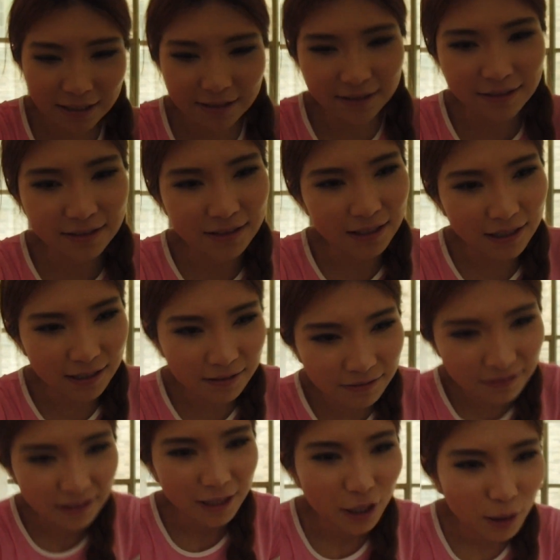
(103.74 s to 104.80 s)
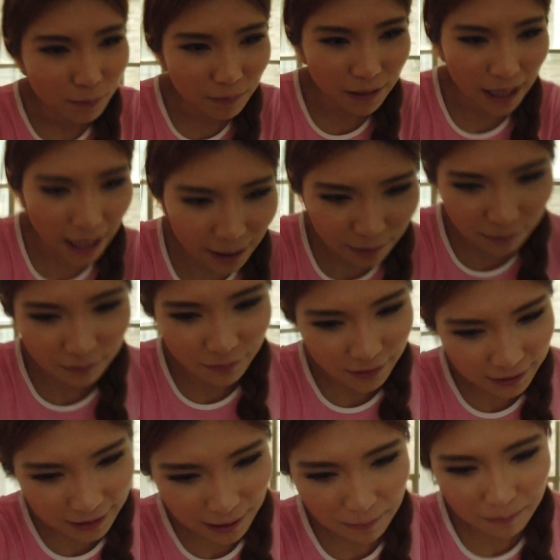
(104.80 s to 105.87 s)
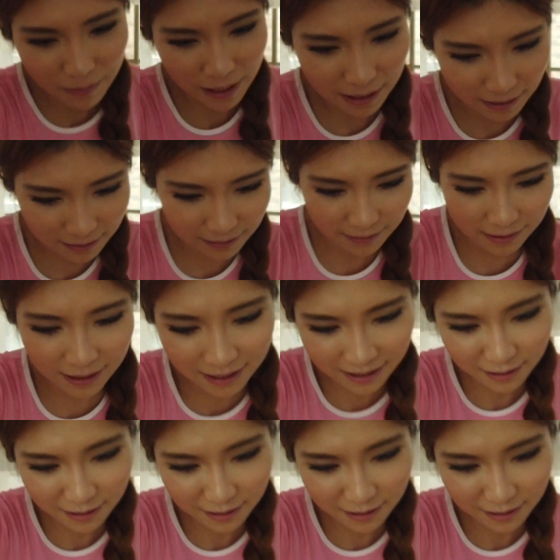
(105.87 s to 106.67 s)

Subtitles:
and stuff, but I don't think that bed is